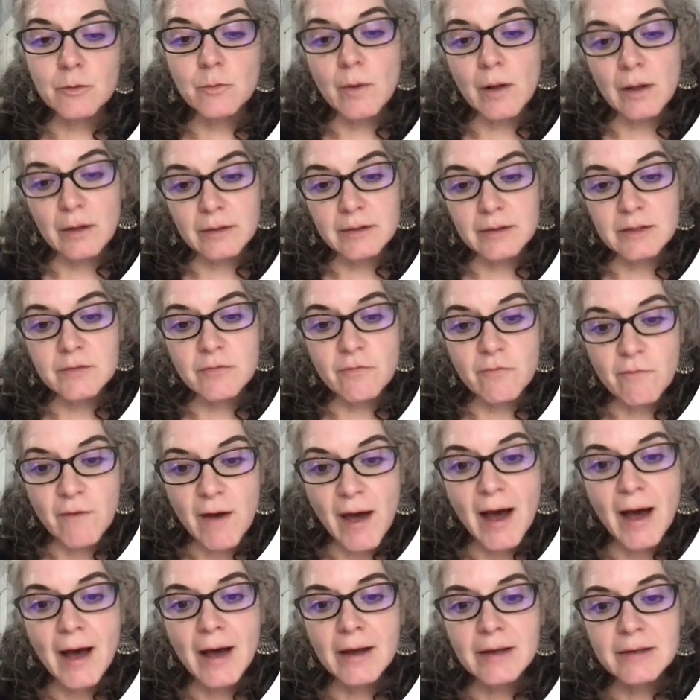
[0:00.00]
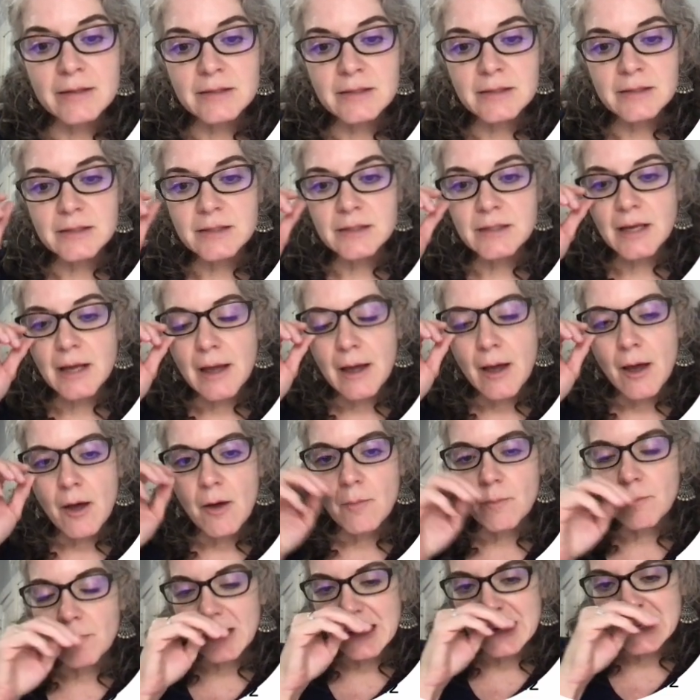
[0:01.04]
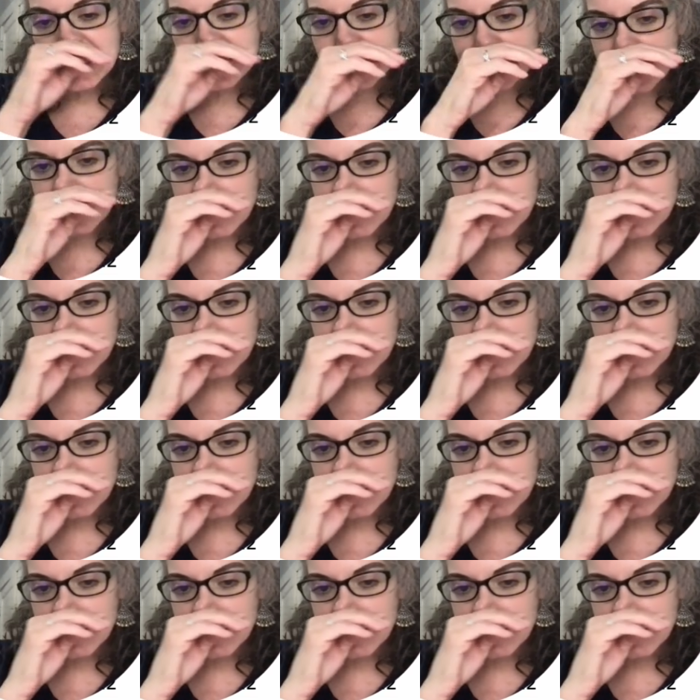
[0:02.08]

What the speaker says: while. It's fast, but